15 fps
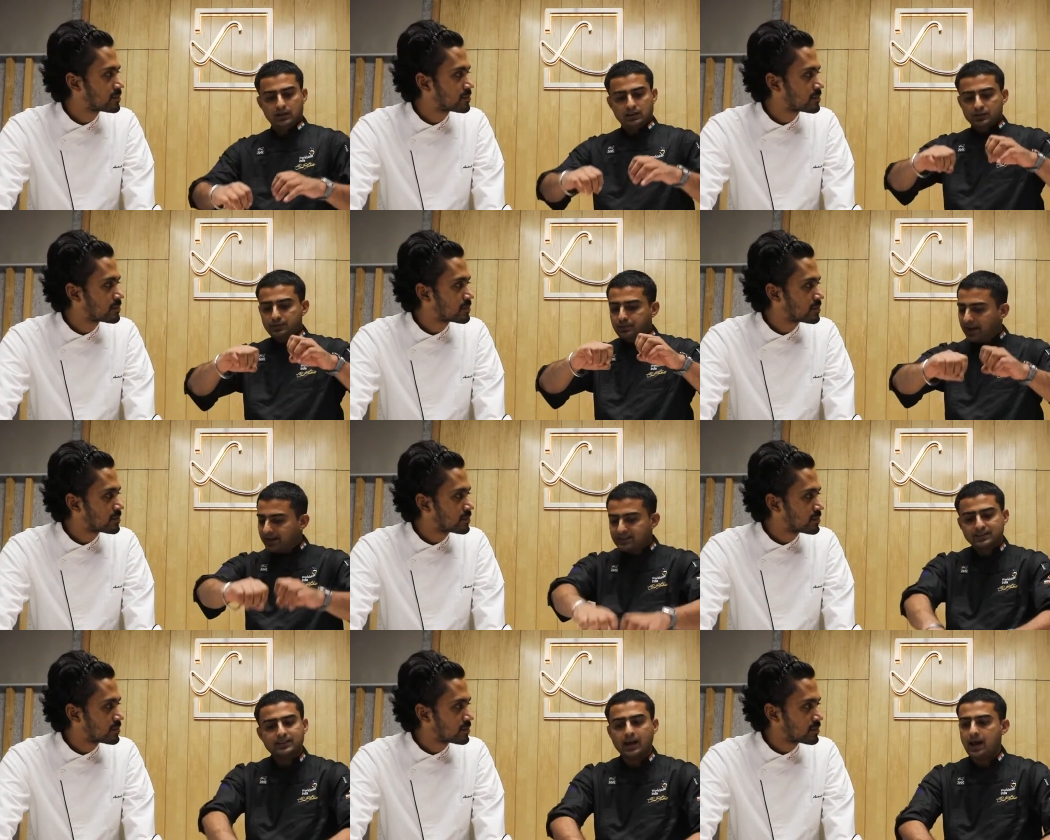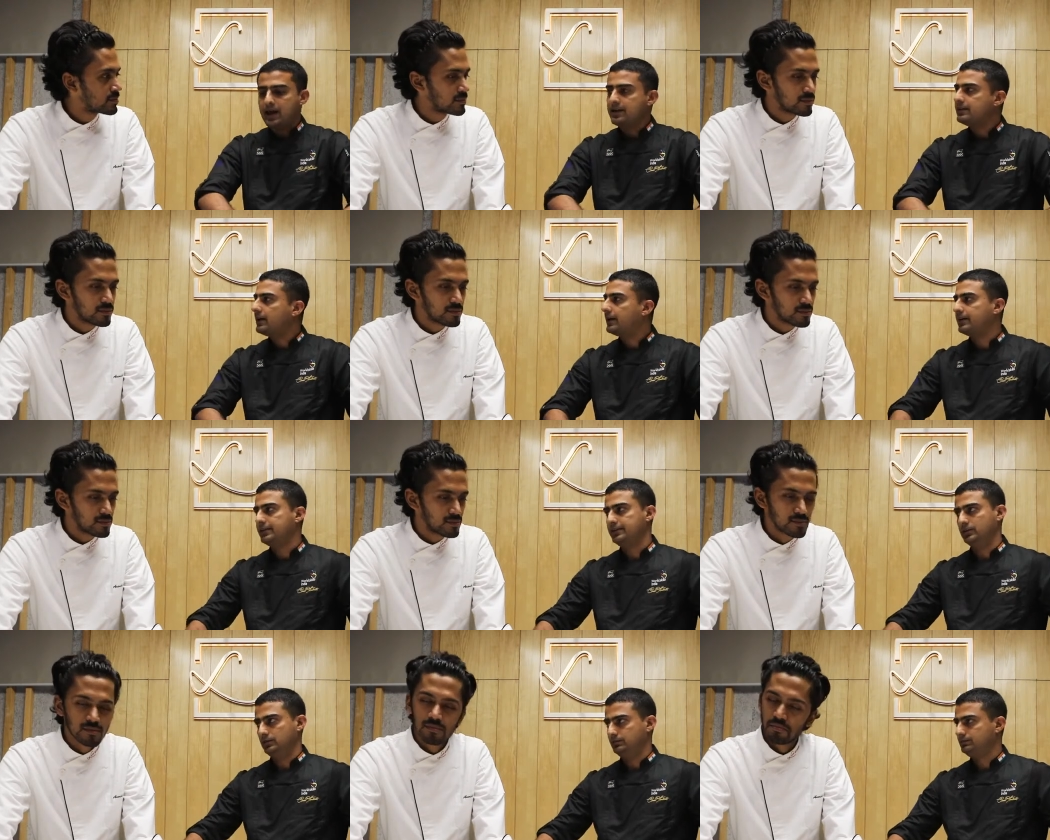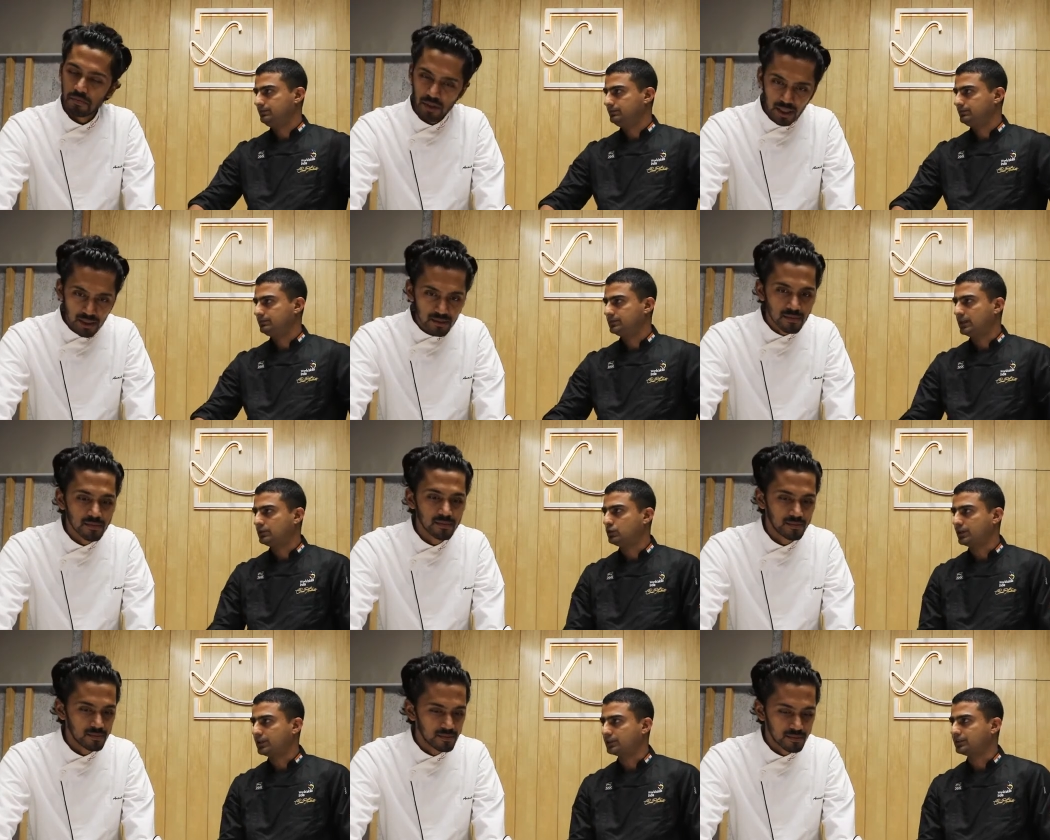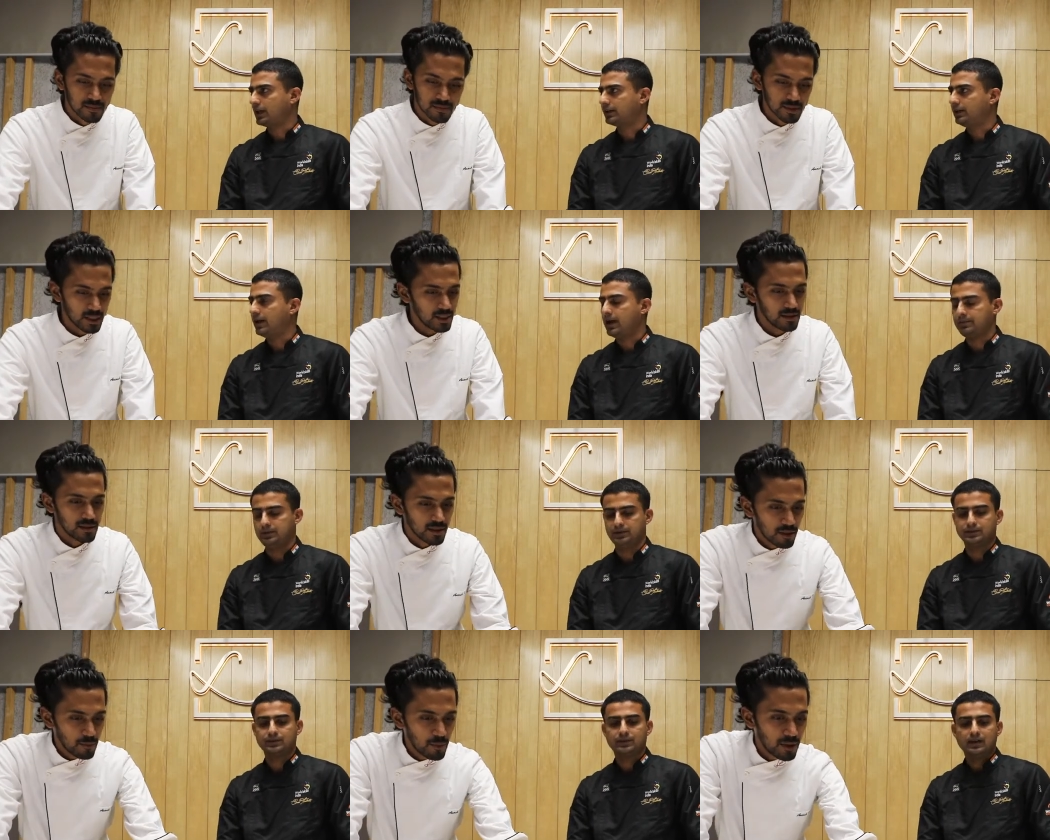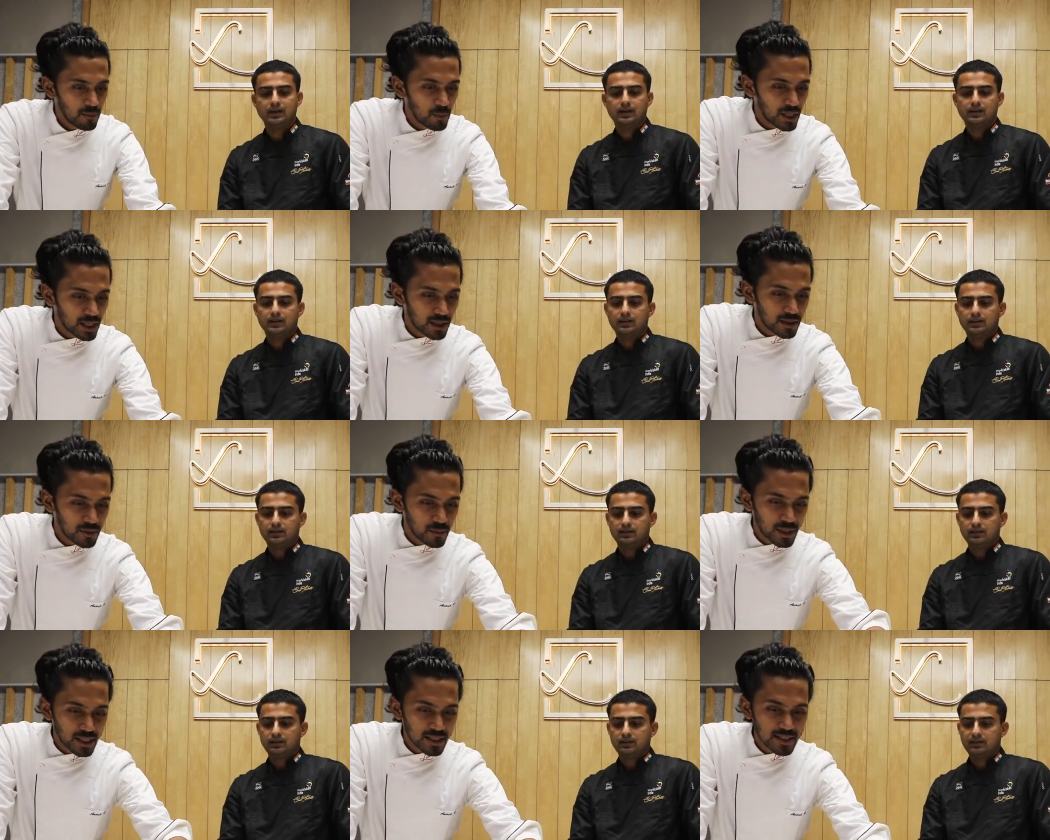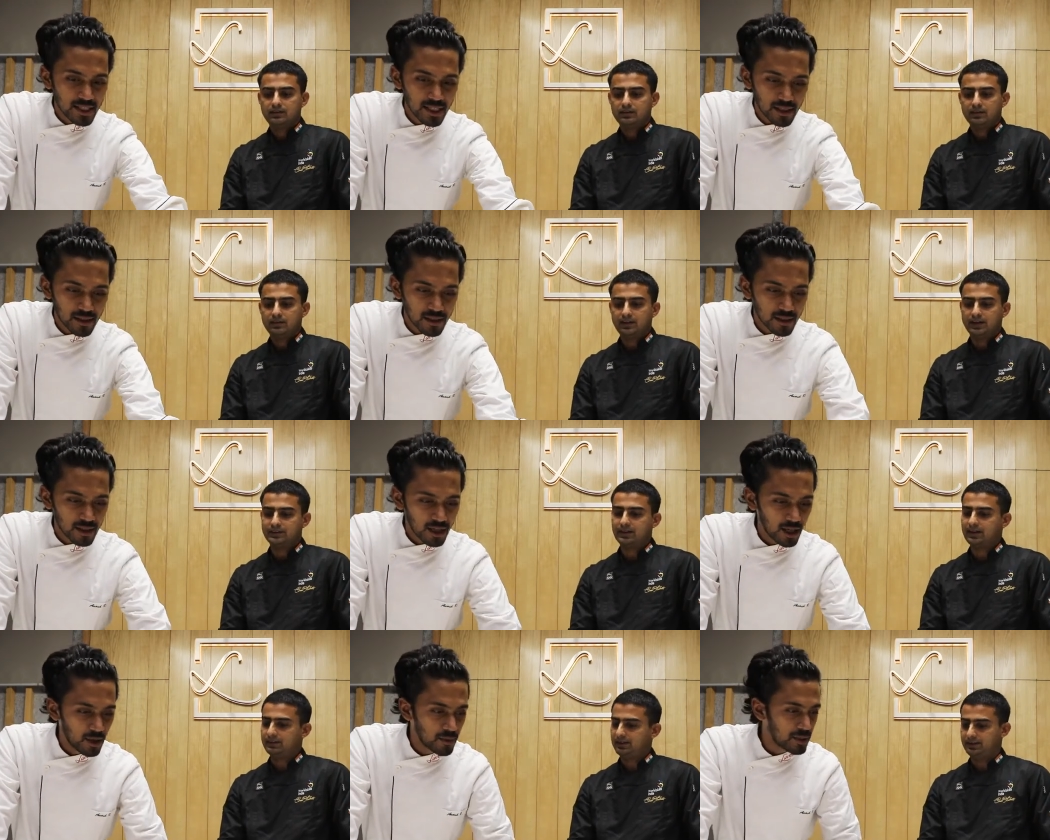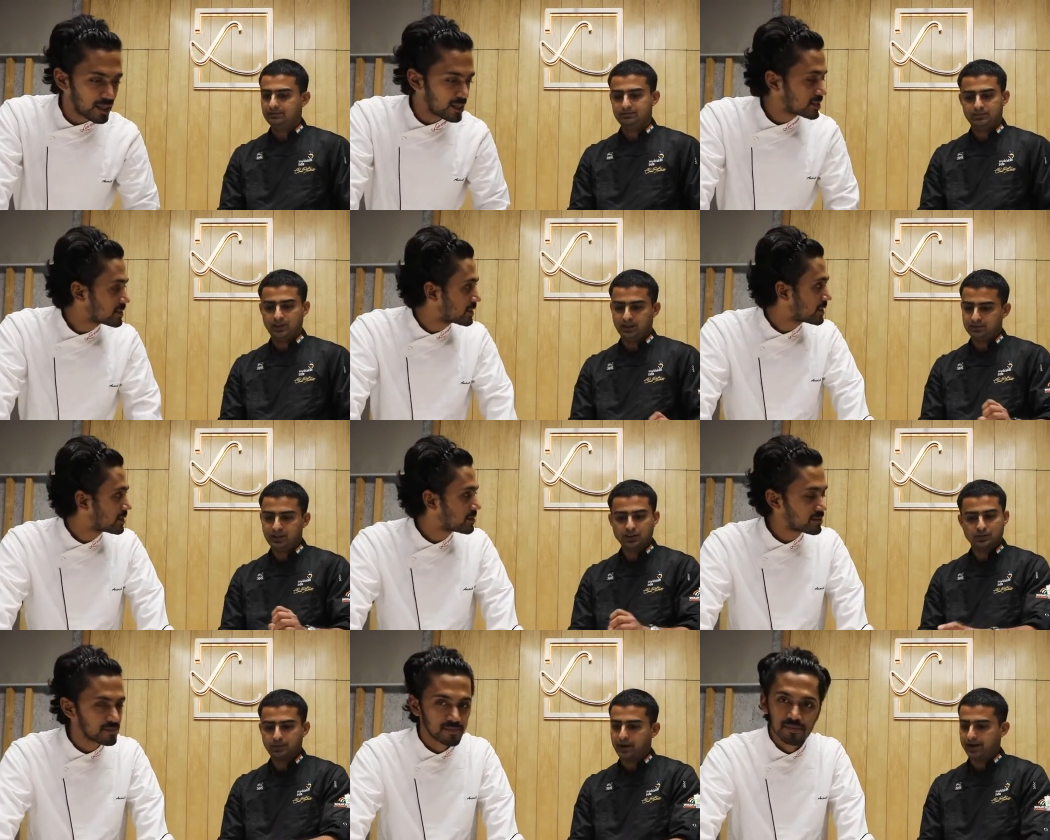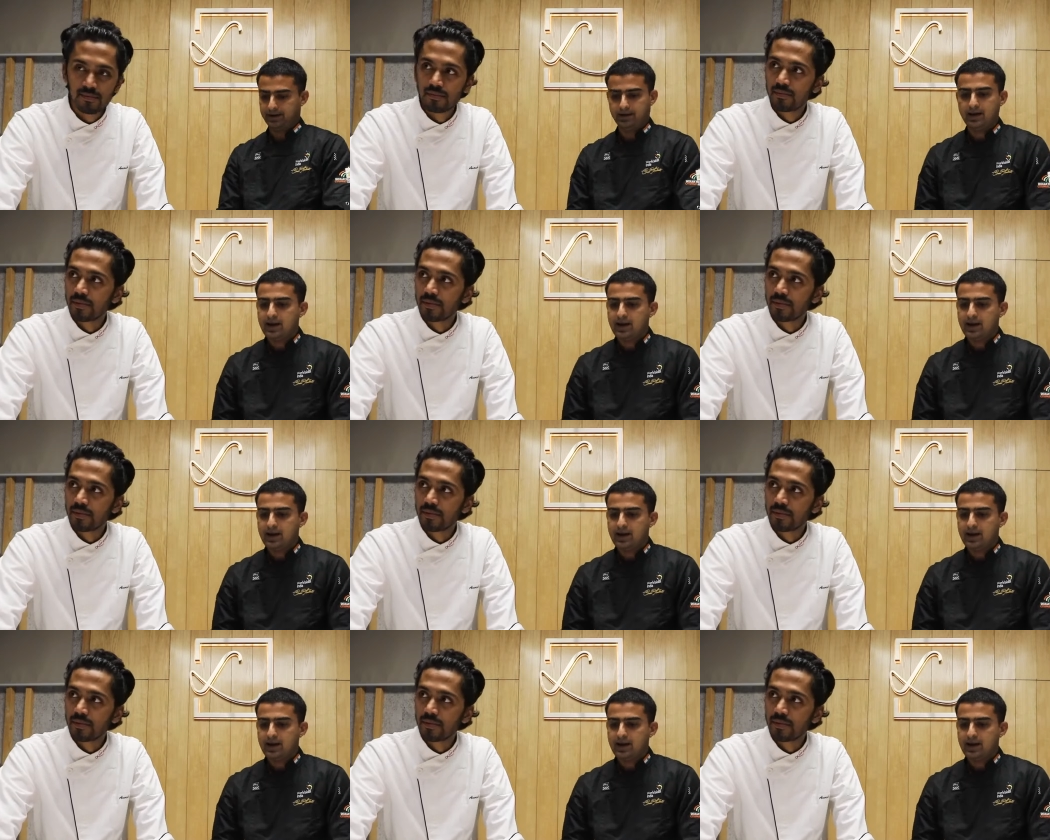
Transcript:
Speaker 1: spreads the entire dough. Yeah, that's what exactly yeah. happens. We, we can we can see it exactly. It has, the, yeah. the spread.